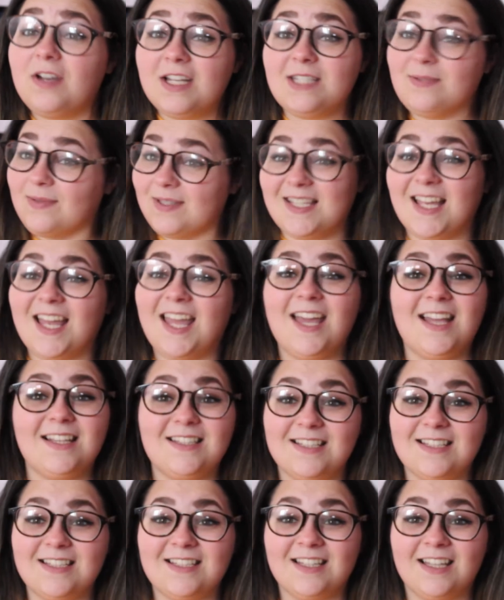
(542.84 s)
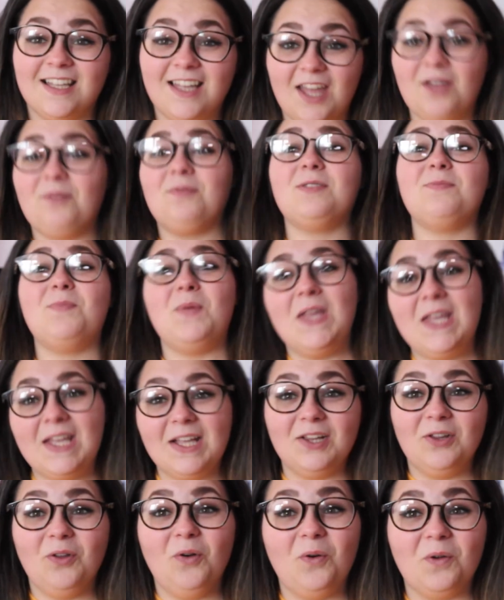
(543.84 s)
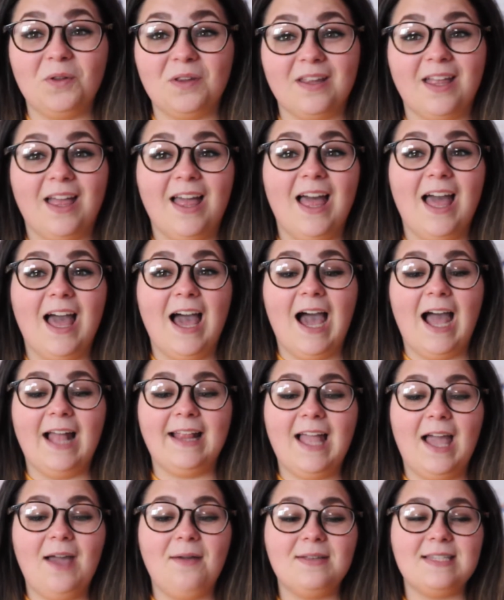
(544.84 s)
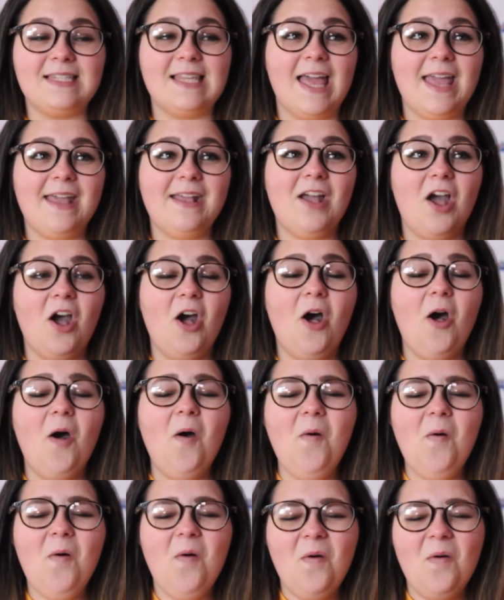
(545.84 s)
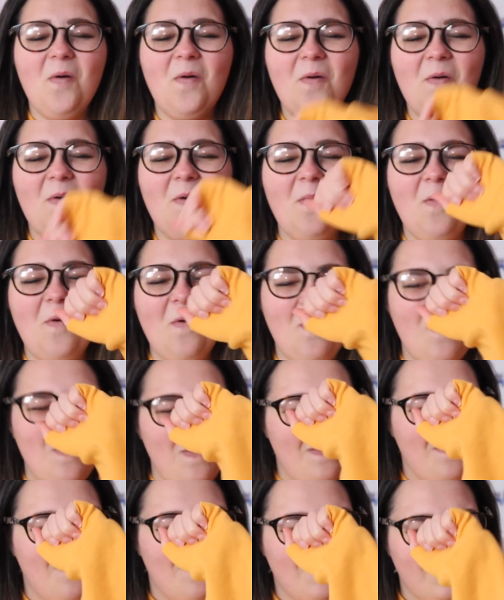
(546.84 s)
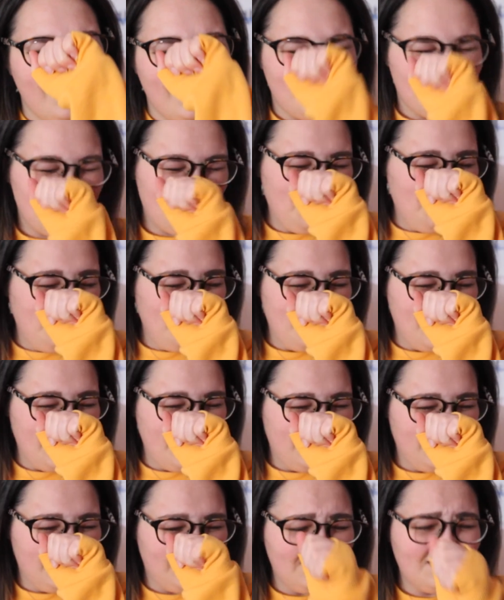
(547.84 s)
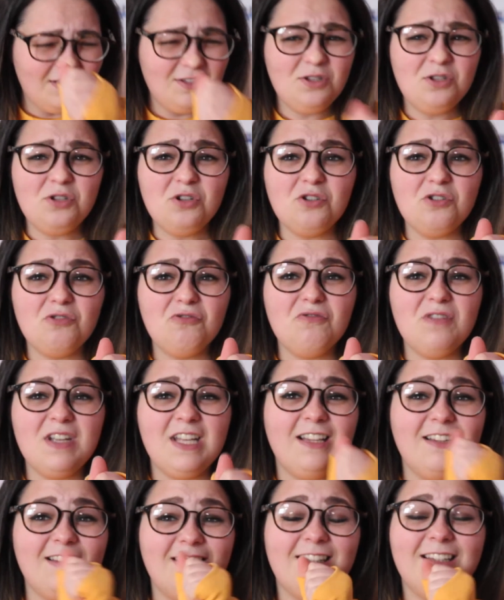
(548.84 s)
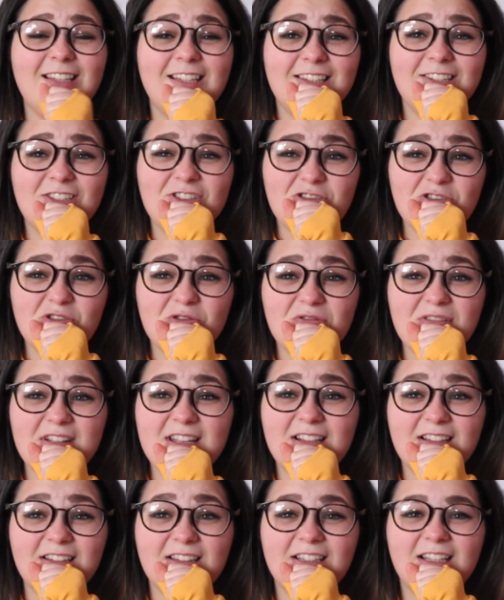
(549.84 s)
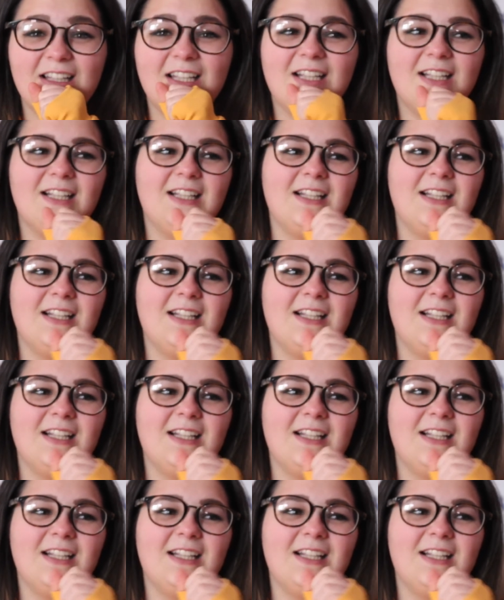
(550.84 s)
Christmas I hated, it was being alone. And I was like, oh, too real, too real, too real.